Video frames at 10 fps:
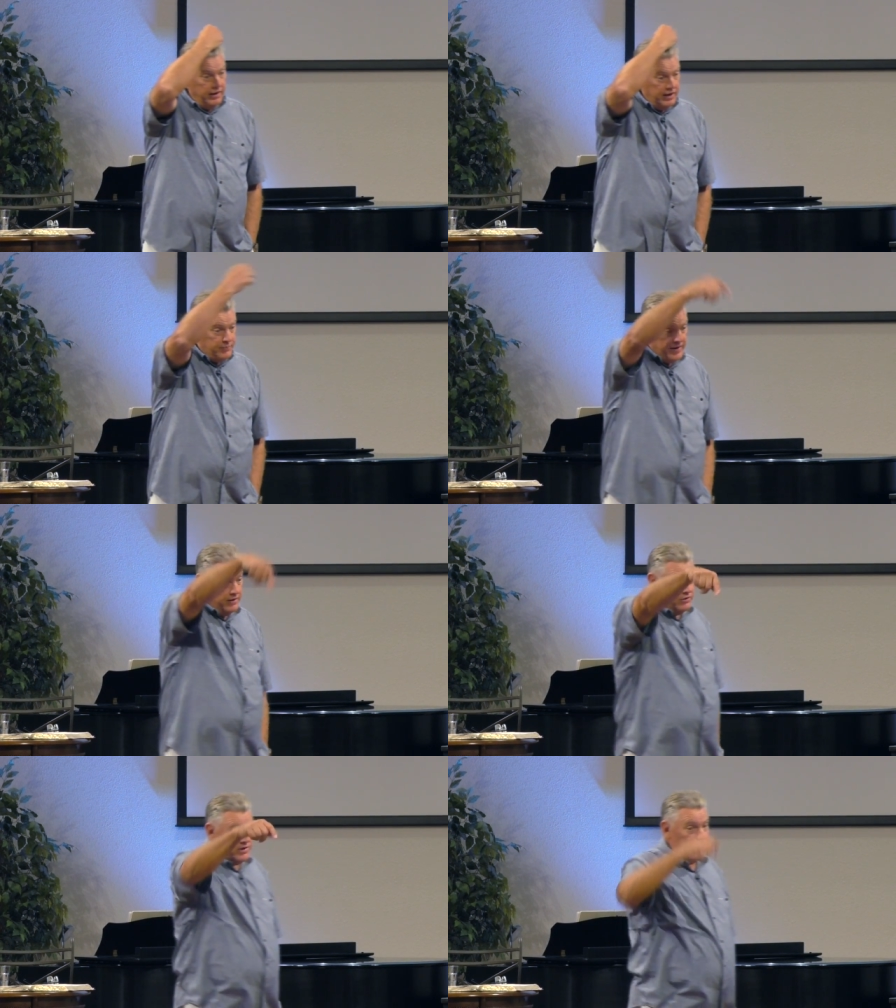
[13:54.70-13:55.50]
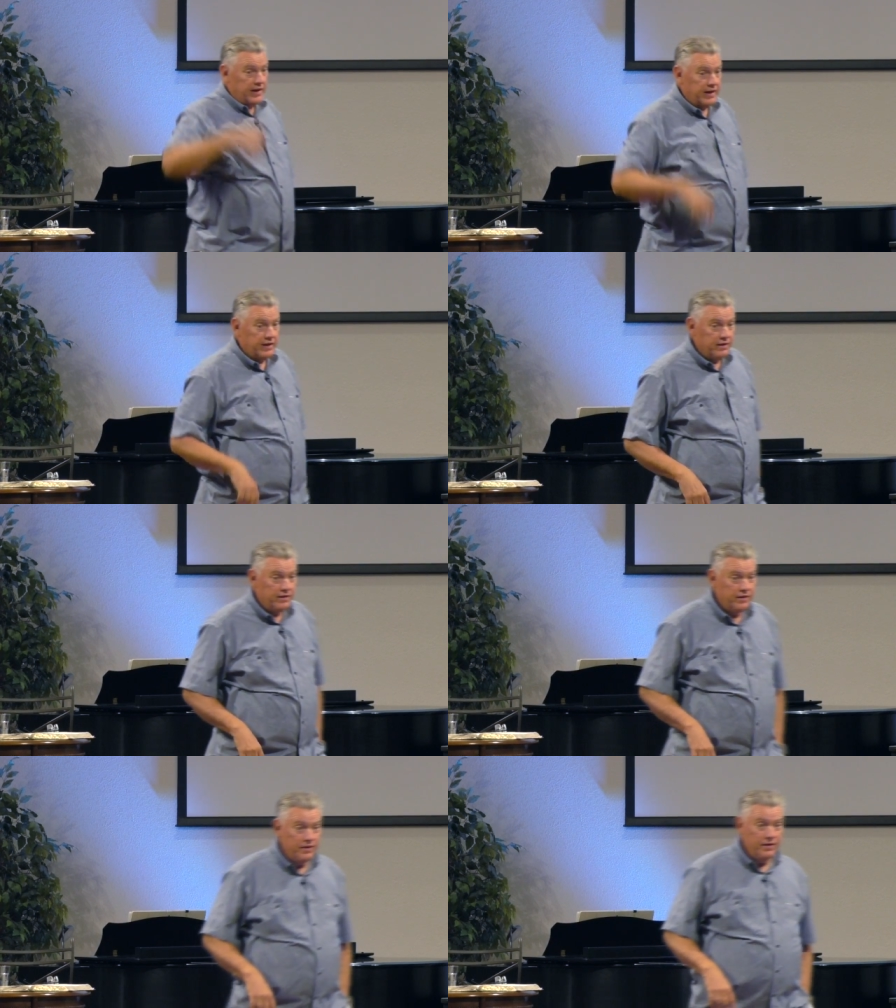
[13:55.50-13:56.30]
He's been in your study,
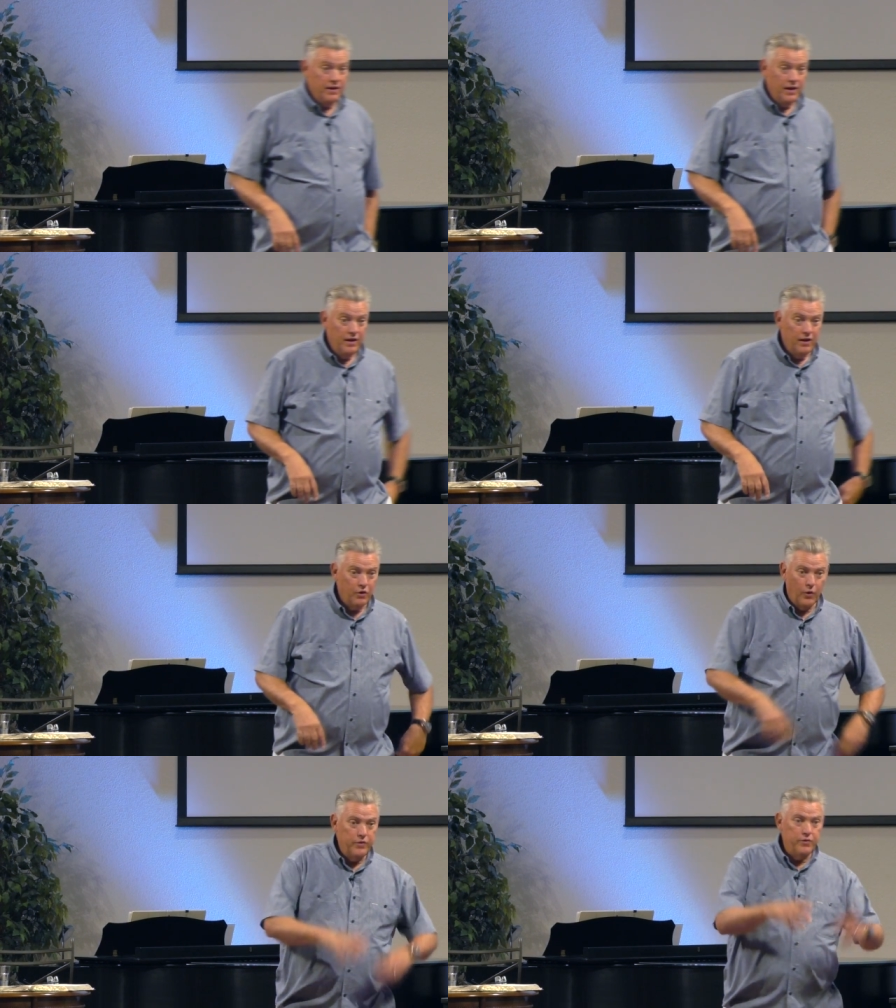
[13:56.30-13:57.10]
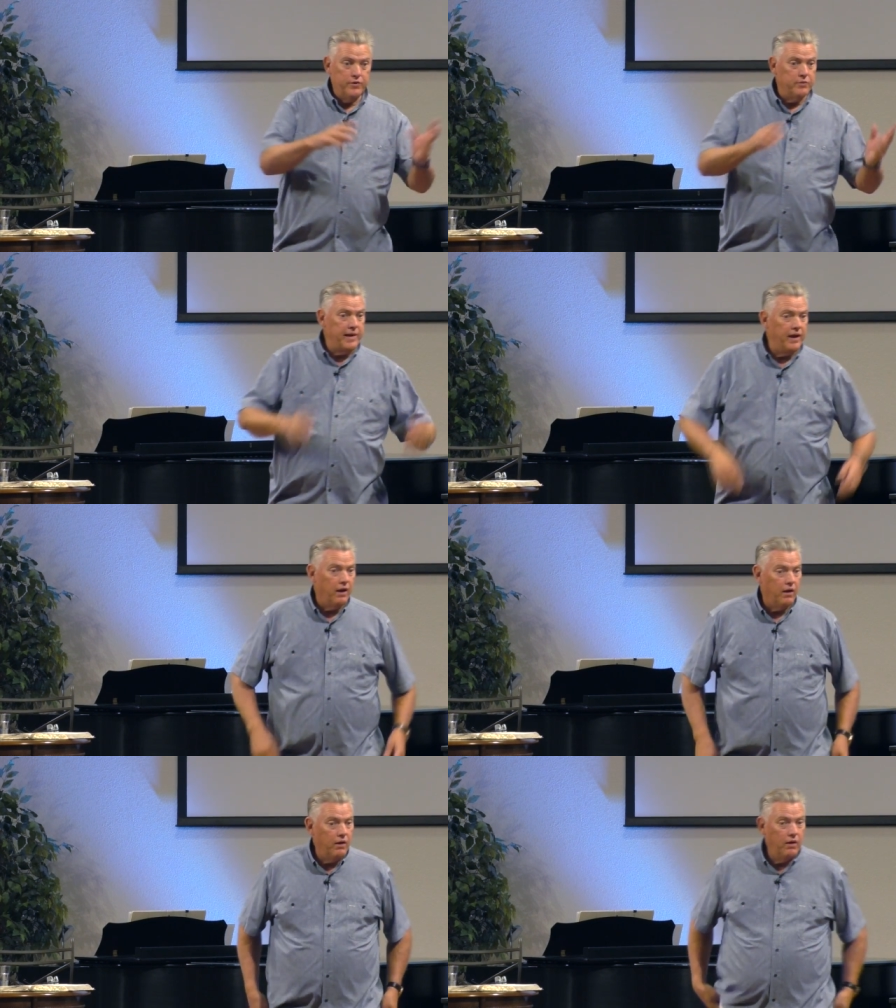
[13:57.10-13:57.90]
going through your
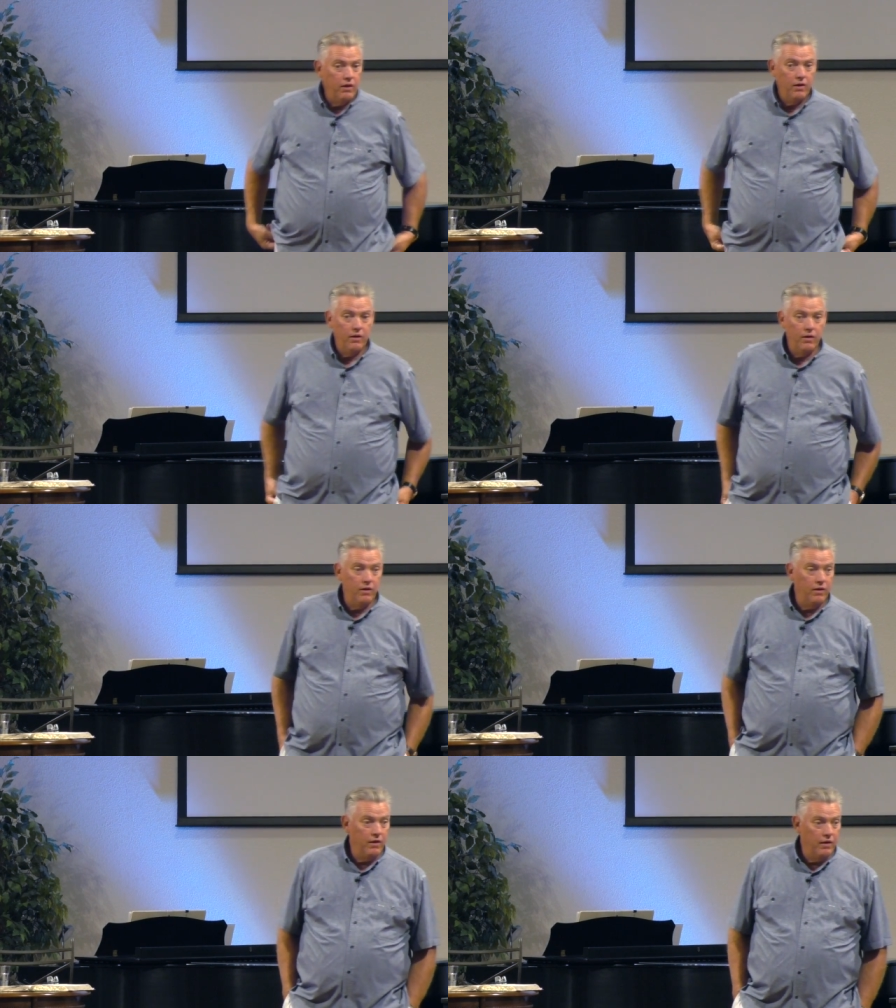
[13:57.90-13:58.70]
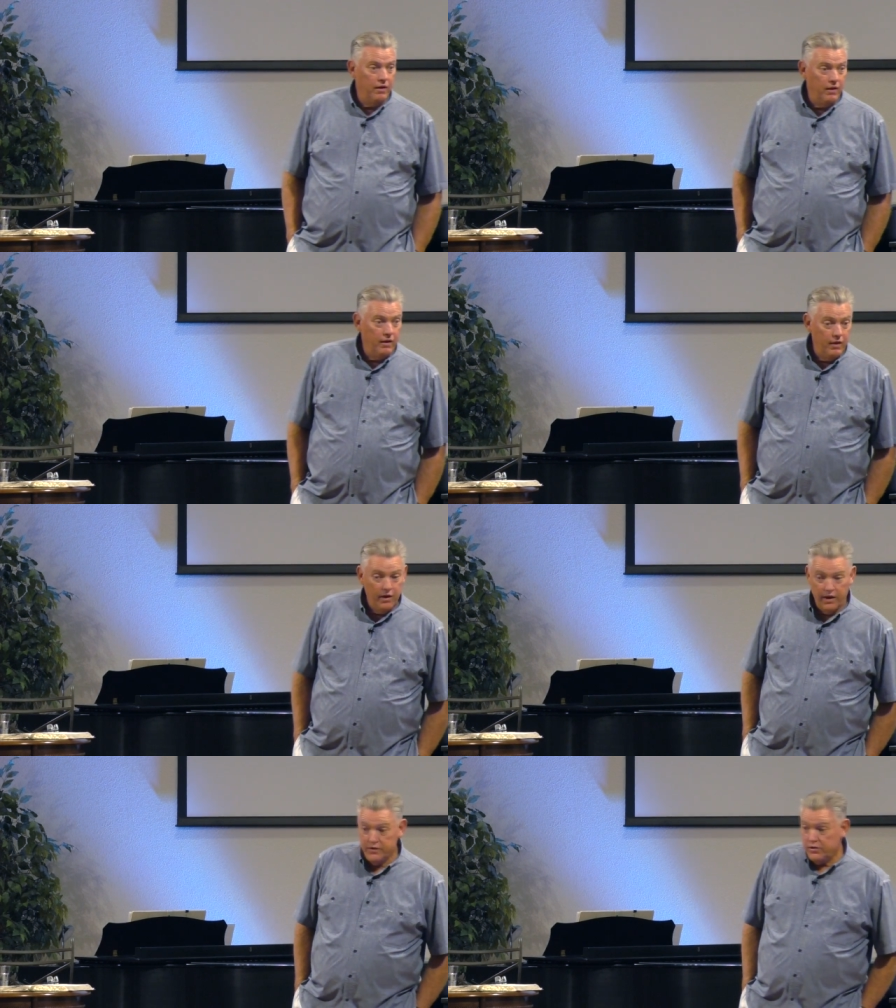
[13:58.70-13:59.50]
mail.
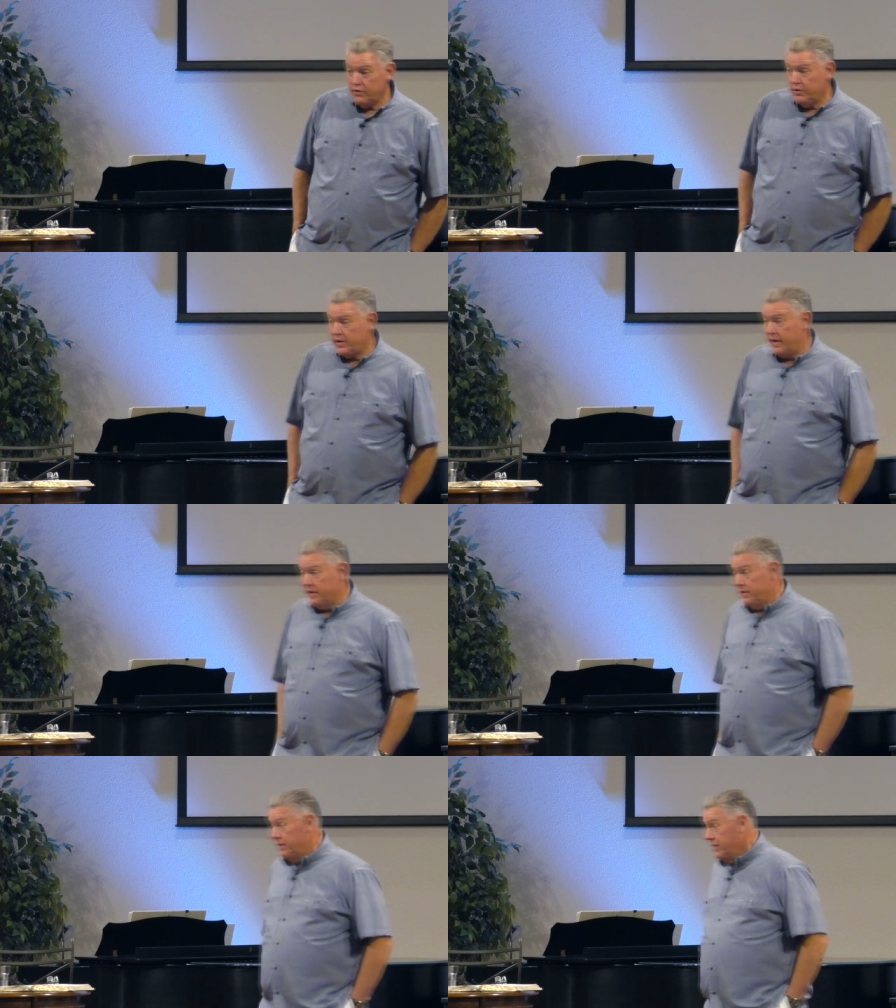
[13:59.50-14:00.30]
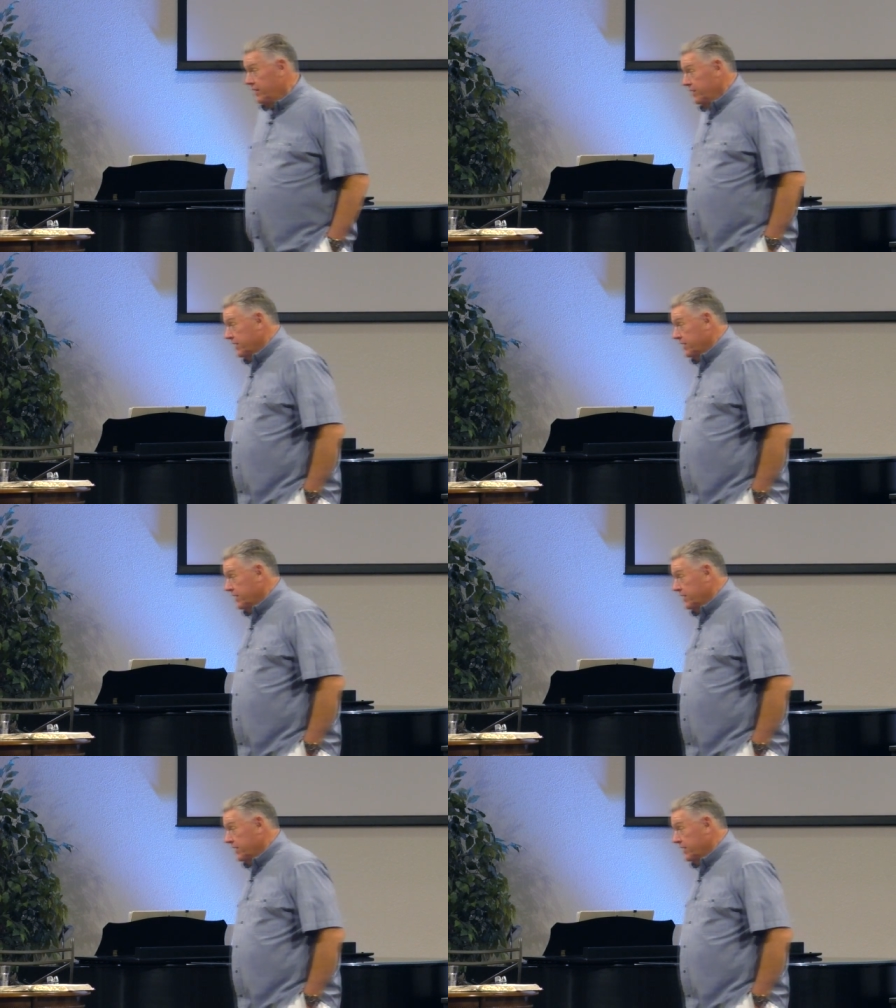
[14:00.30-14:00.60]
And so you kind of you